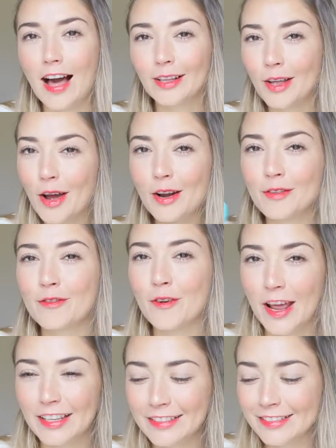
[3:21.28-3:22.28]
a lot of
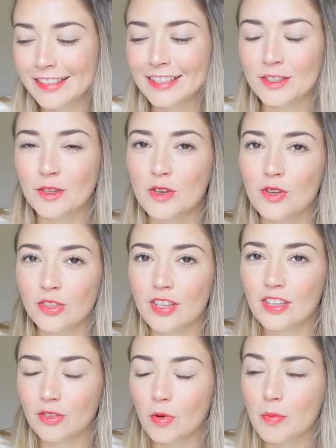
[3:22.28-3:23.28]
friends into using
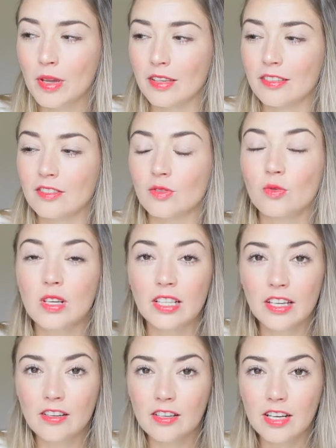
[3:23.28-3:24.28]
this one because it's
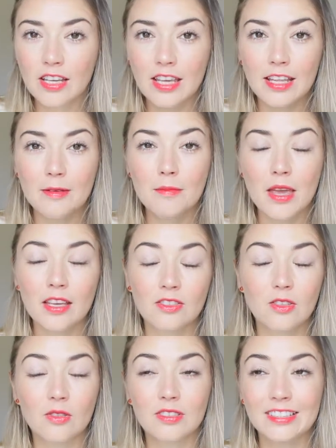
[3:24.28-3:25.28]
really good. It makes
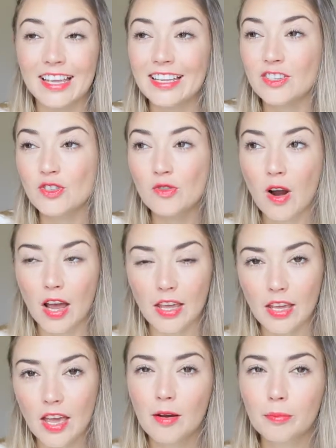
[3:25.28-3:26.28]
you stay
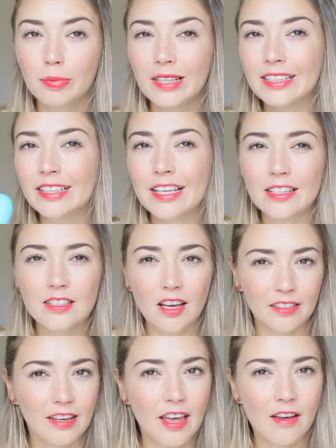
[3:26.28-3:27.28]
dry completely,
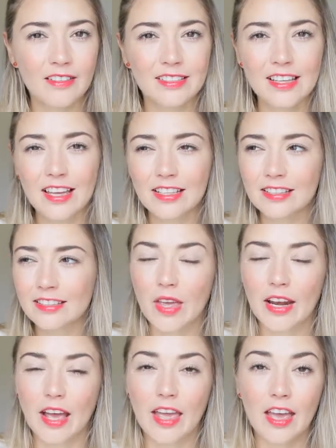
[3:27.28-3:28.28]
doesn't have a scent,
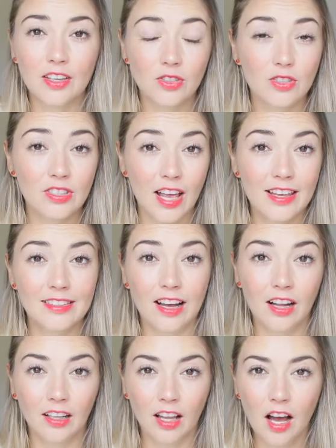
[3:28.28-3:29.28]
and I exercise
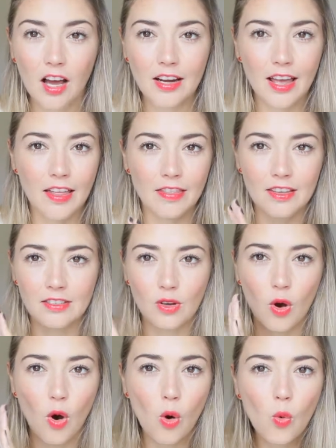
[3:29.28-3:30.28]
a lot, and this
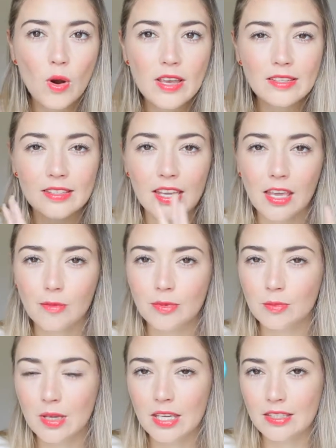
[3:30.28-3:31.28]
always keeps
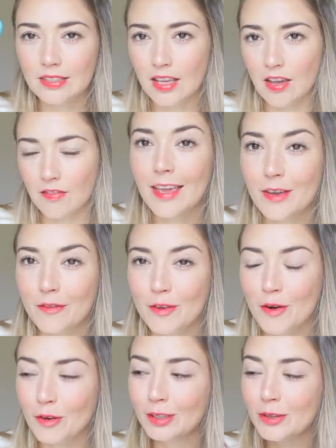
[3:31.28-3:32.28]
me safe. If
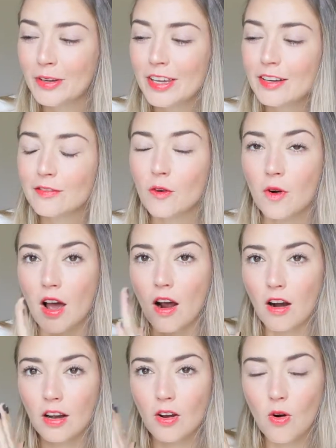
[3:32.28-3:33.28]
you're looking for a
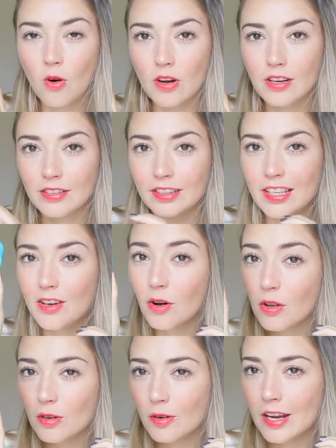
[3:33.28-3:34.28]
hardcore
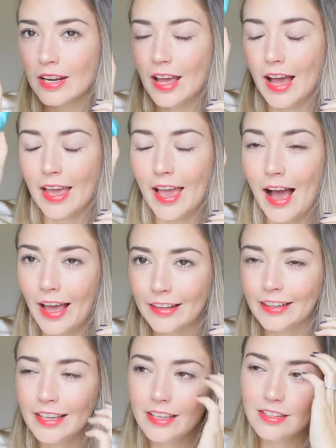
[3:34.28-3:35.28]
deodorant, I
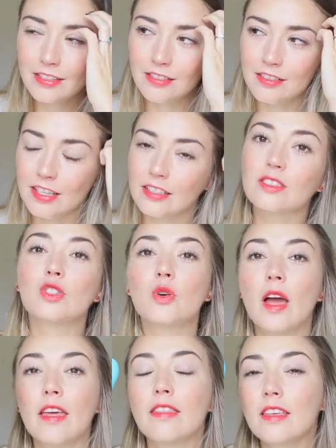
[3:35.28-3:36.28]
highly suggest
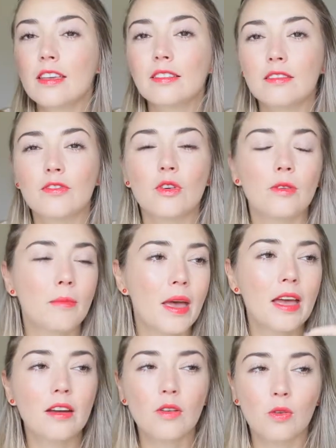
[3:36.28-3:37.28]
trying this. If you're
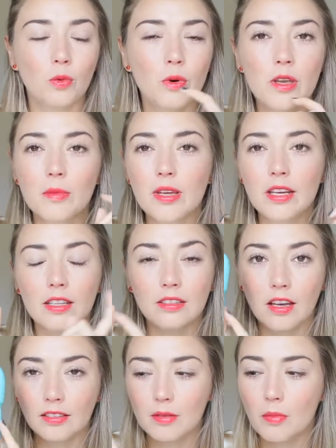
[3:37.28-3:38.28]
men or women, it
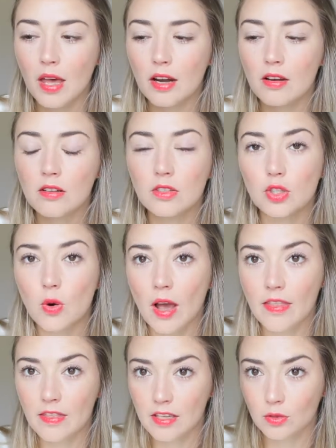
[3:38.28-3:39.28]
doesn't matter.
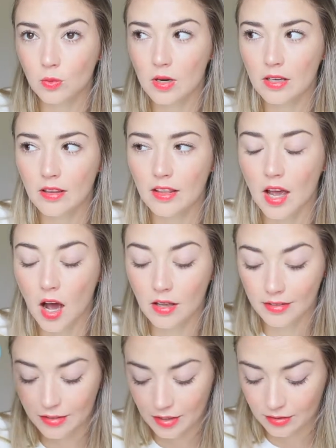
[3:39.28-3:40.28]
Try this one, the
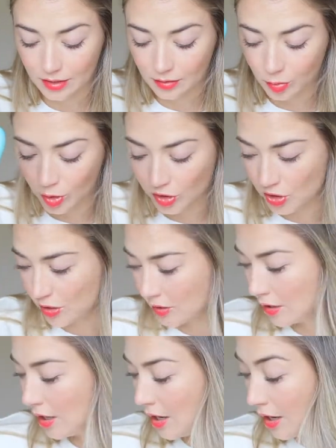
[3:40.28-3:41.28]
unscented
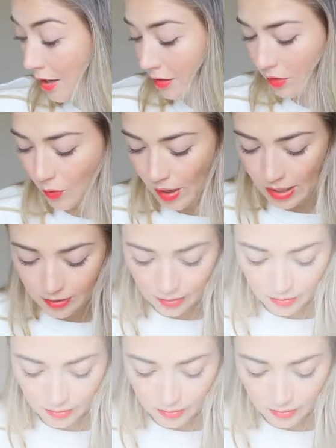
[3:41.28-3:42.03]
version. It's great.